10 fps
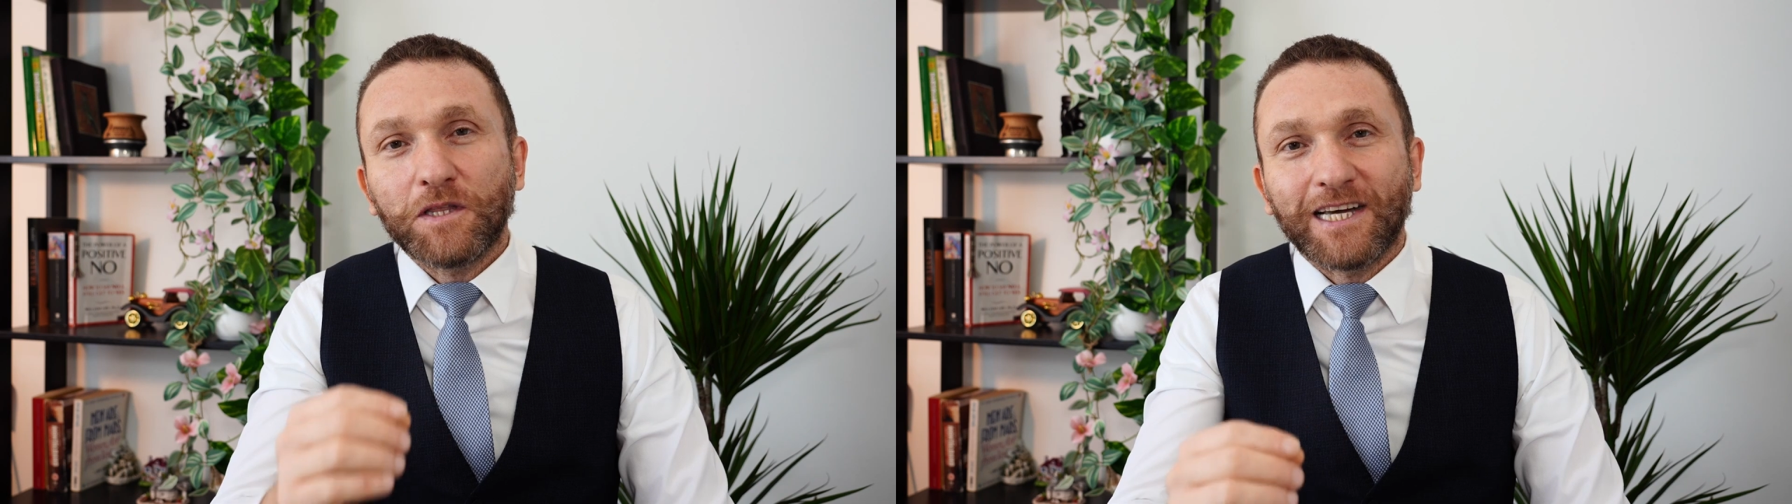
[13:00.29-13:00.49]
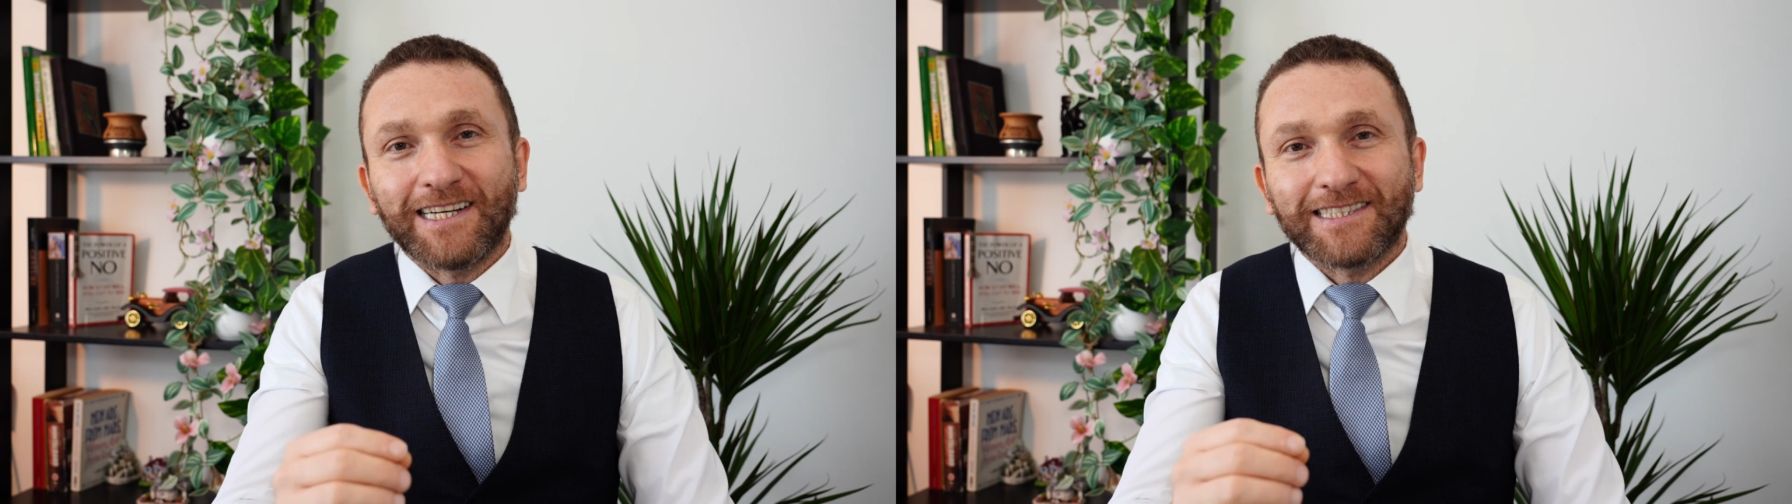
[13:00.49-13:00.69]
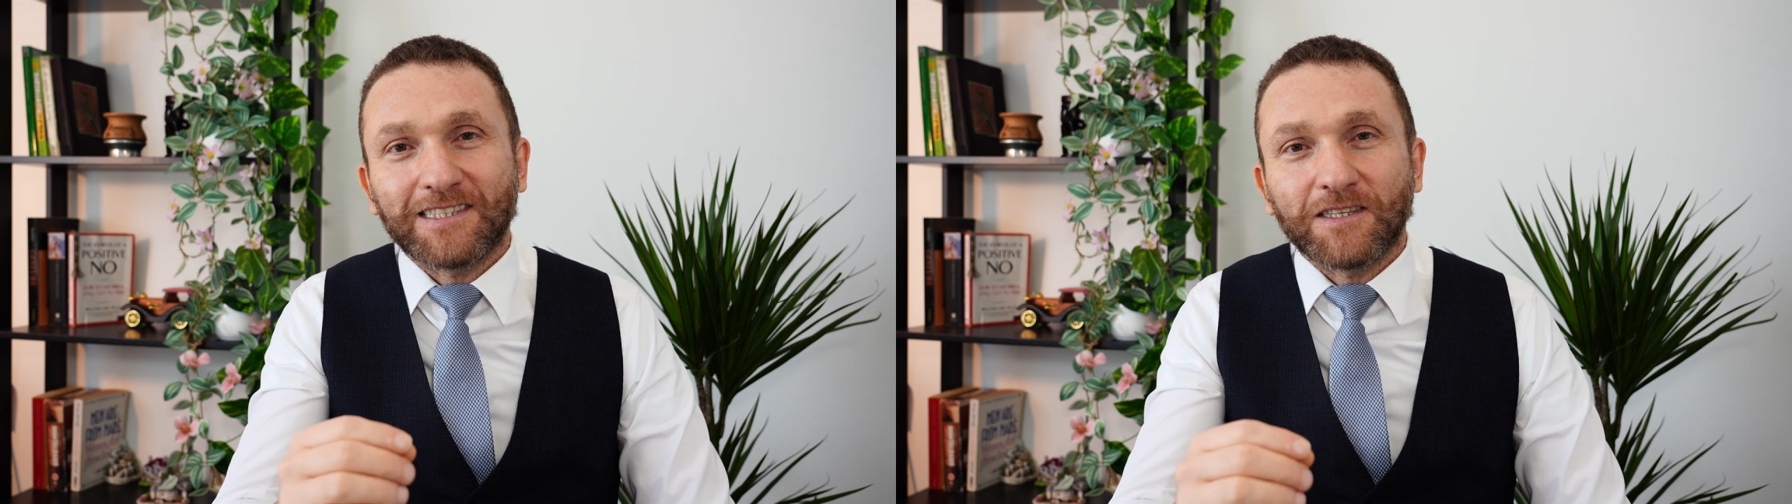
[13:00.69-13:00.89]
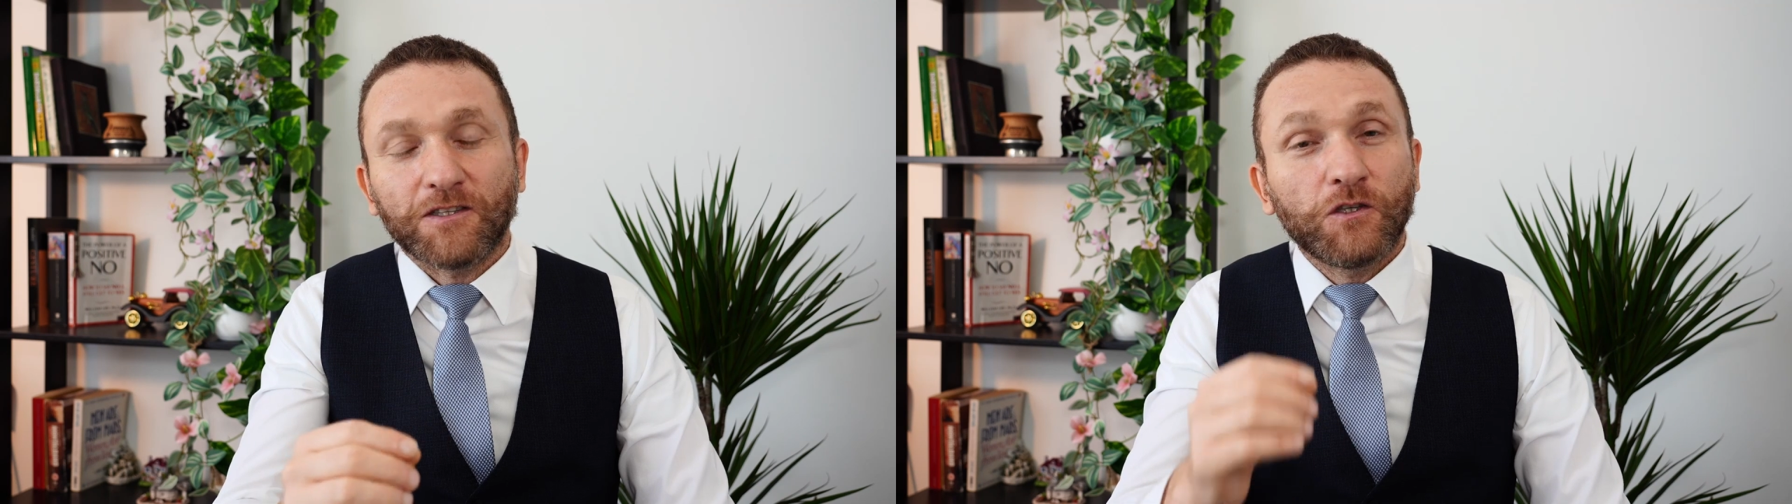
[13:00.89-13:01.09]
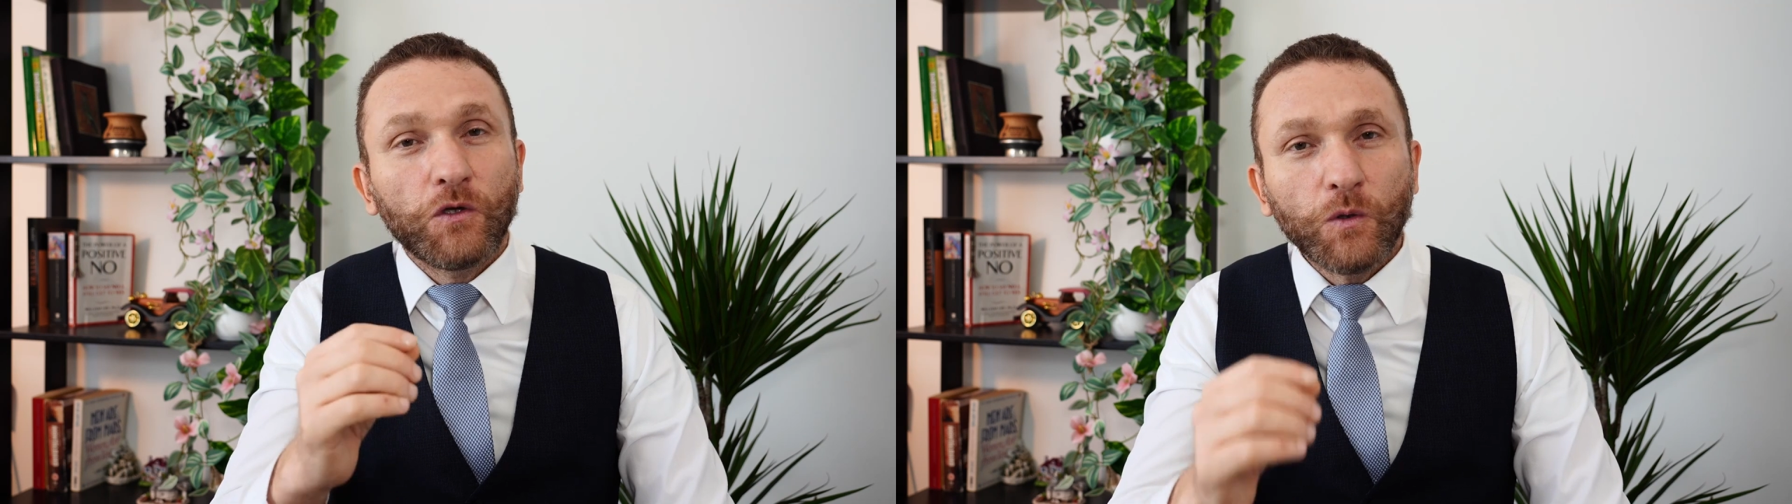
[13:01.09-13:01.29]
that,
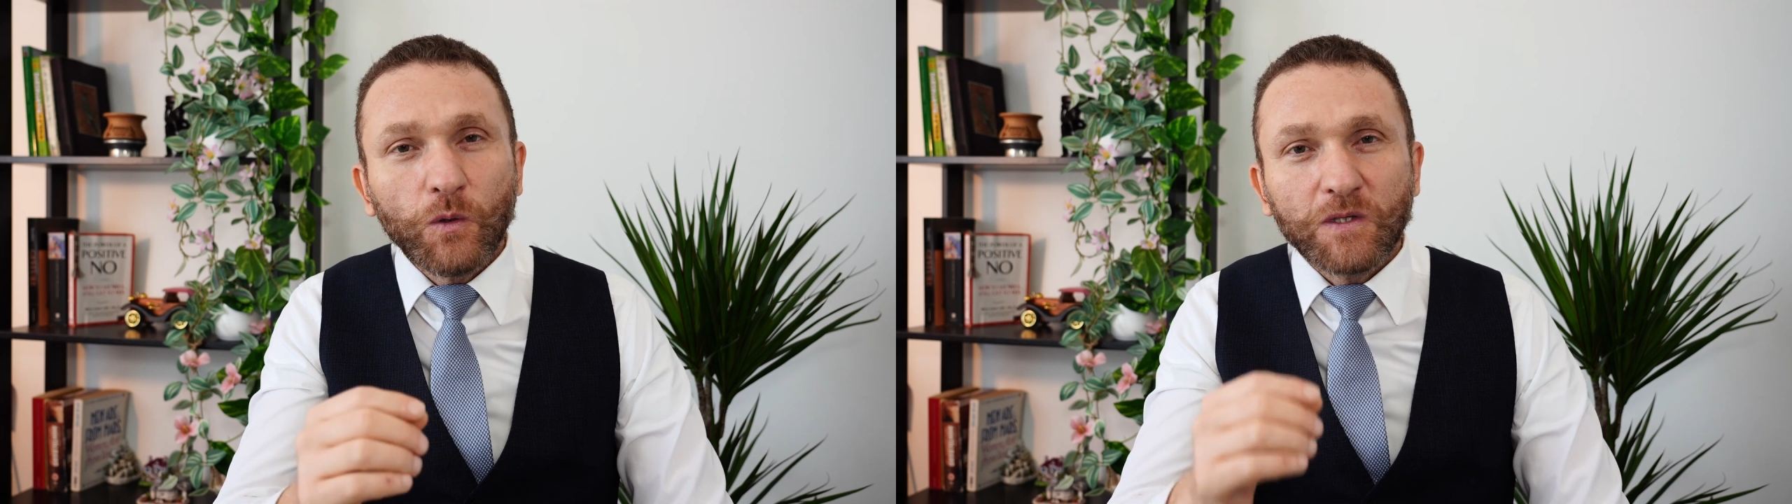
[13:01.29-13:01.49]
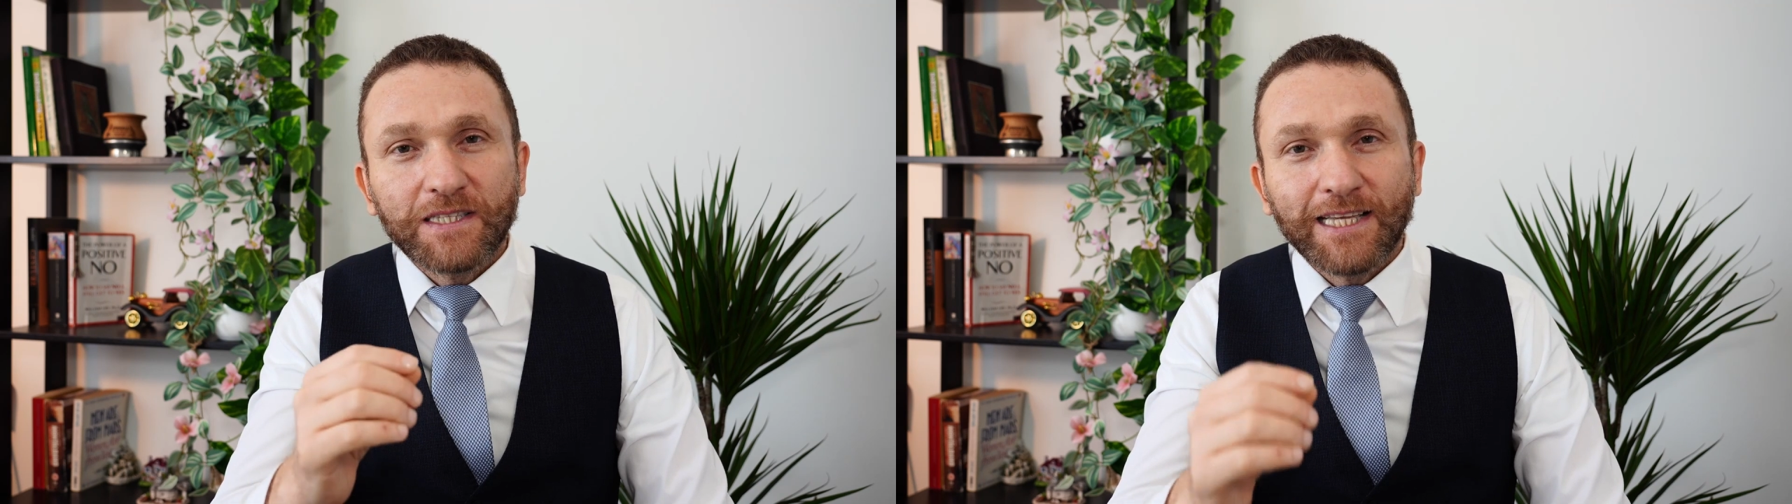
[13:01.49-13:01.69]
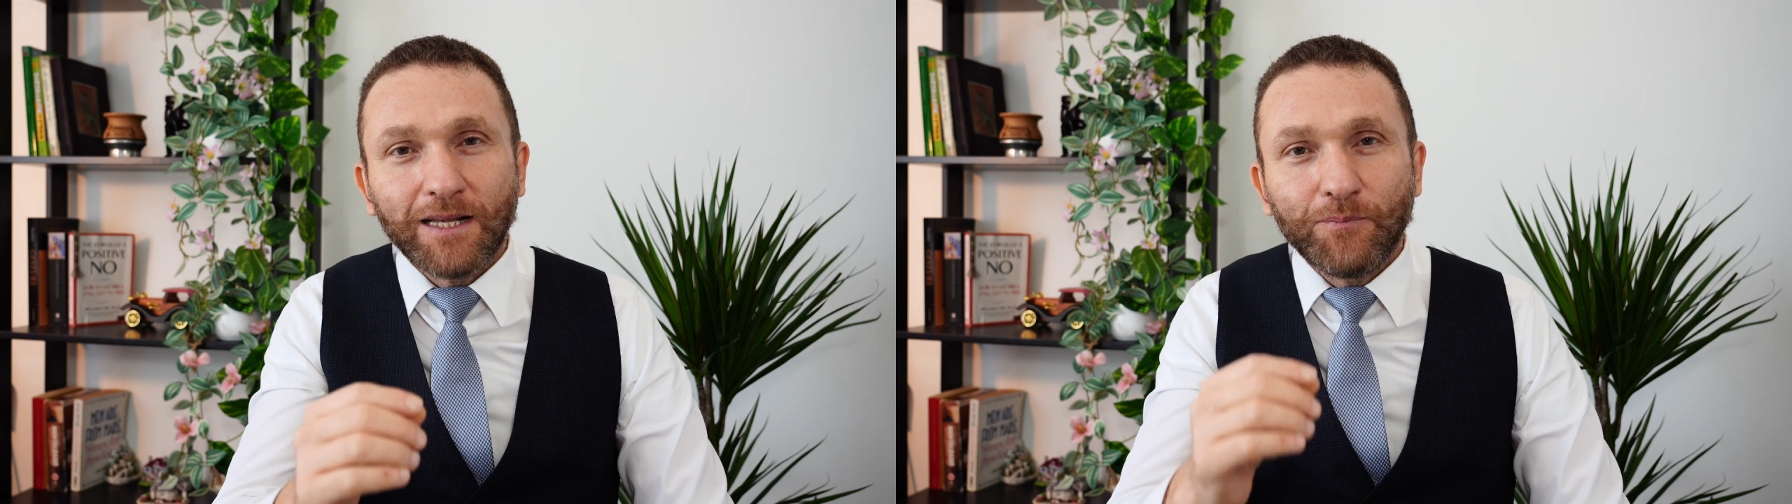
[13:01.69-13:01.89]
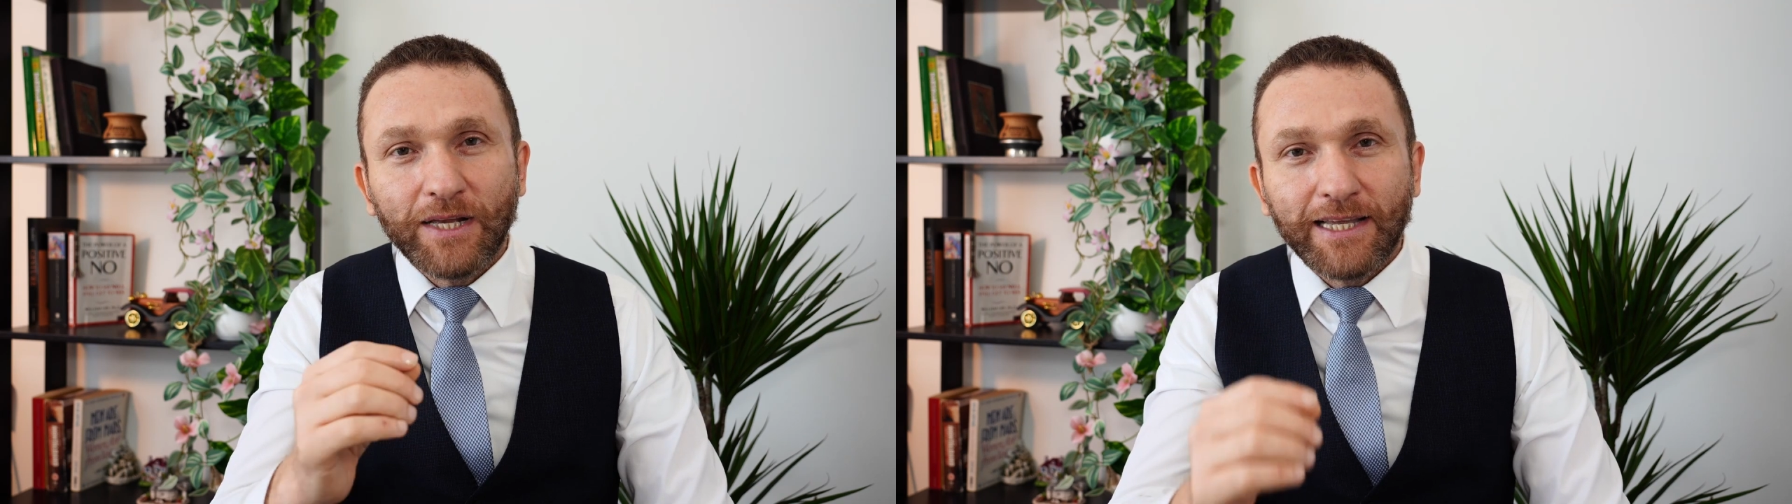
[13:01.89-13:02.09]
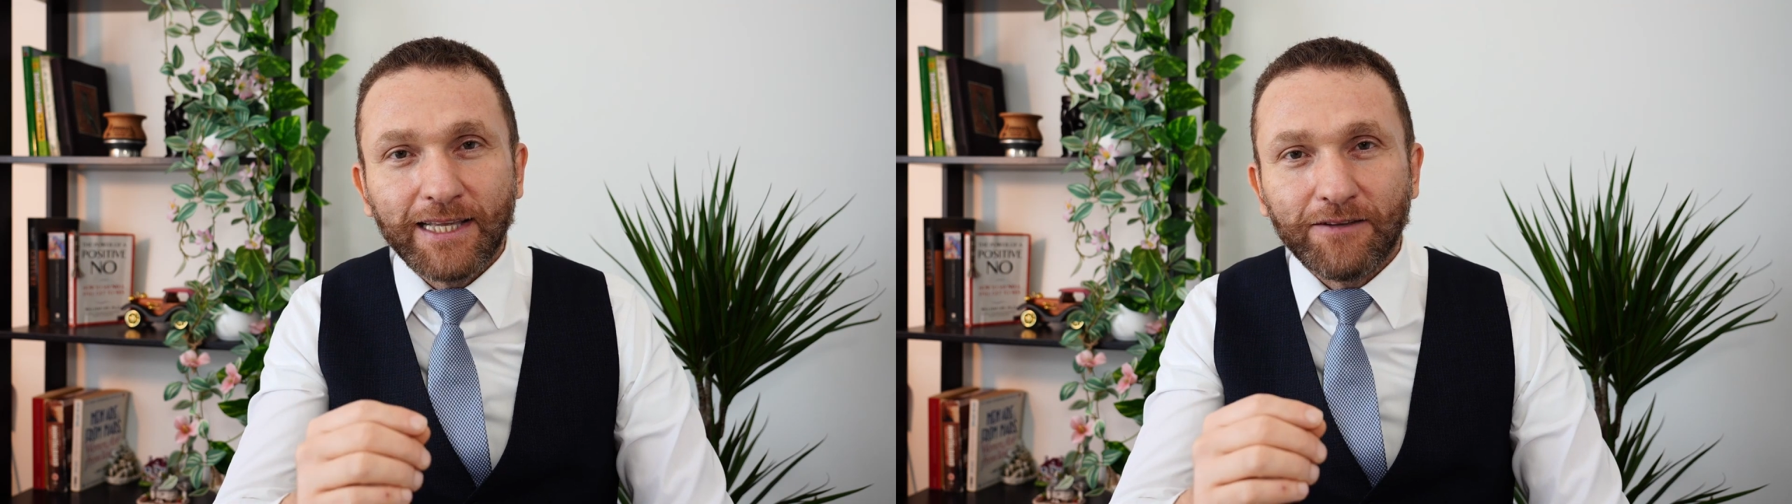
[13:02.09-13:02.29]
do you still
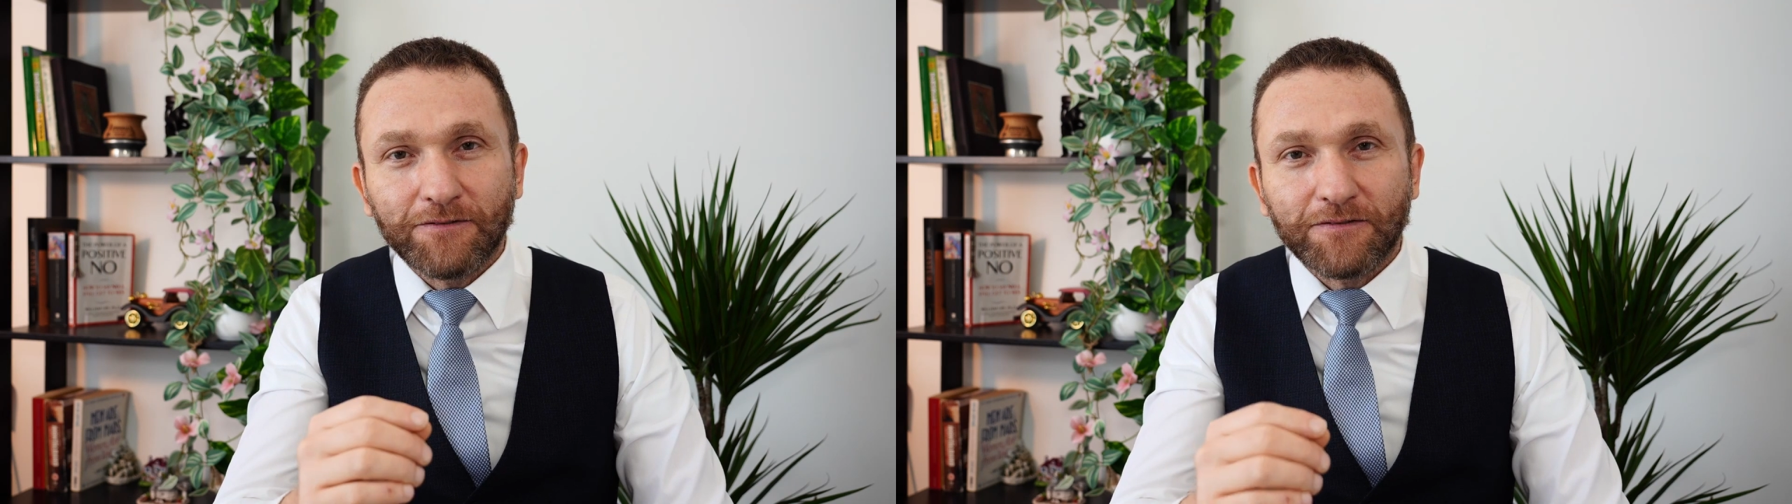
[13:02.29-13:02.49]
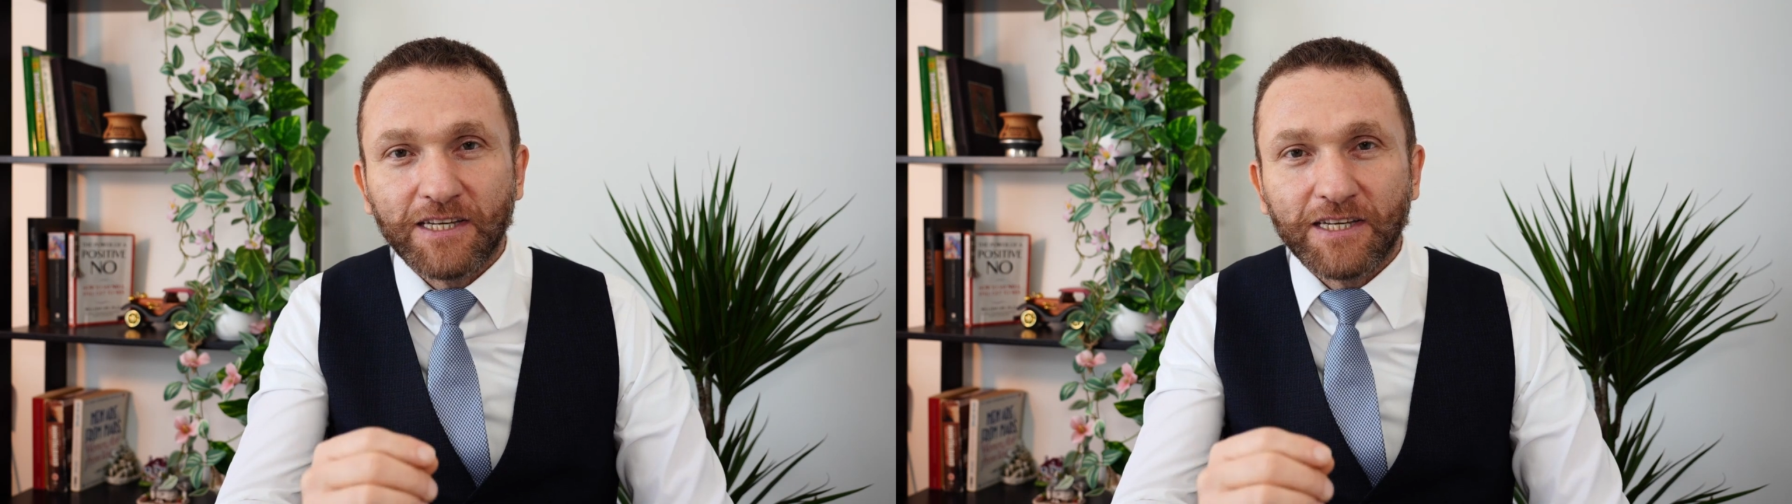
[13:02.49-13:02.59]
believe